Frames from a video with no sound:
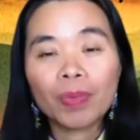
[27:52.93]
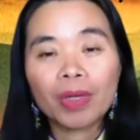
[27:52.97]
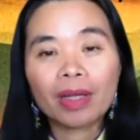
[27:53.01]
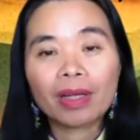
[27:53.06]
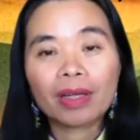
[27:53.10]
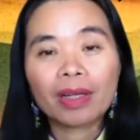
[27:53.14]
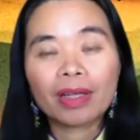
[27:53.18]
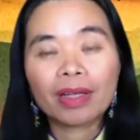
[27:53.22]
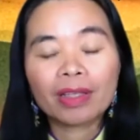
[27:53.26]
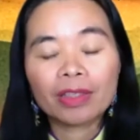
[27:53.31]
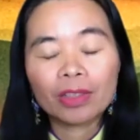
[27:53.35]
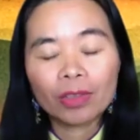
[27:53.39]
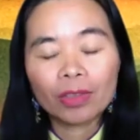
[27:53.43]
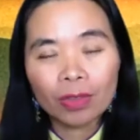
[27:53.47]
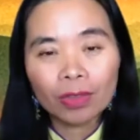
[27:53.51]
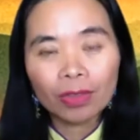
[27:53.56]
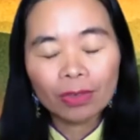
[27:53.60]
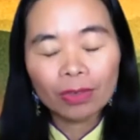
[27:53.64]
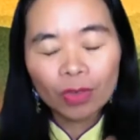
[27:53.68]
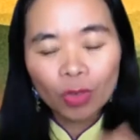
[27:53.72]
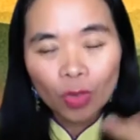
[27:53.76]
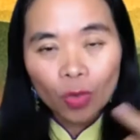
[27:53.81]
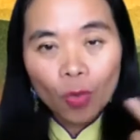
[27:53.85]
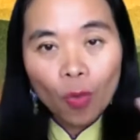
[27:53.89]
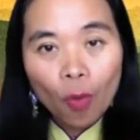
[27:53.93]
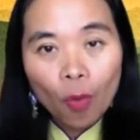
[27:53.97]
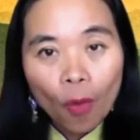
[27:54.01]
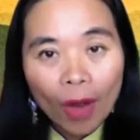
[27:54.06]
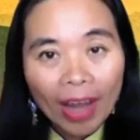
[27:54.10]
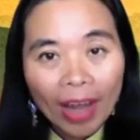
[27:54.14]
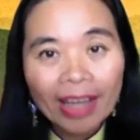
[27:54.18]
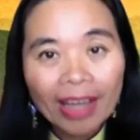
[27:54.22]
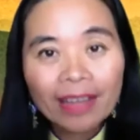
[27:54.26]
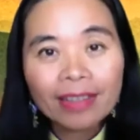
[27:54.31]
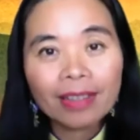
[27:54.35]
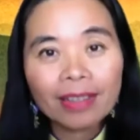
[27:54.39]
as to wage
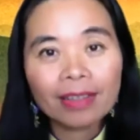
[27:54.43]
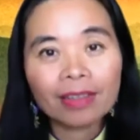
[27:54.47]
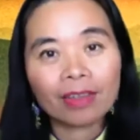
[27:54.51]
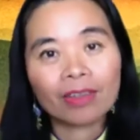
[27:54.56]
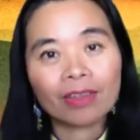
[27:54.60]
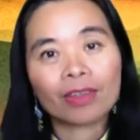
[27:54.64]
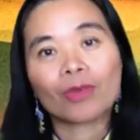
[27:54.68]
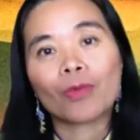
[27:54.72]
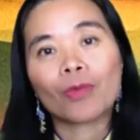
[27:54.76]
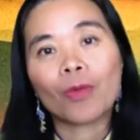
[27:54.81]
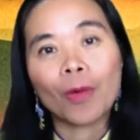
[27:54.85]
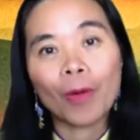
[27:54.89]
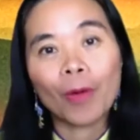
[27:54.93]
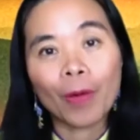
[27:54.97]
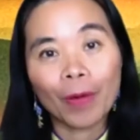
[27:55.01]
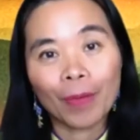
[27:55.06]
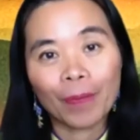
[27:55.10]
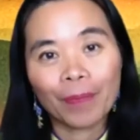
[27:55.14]
another war.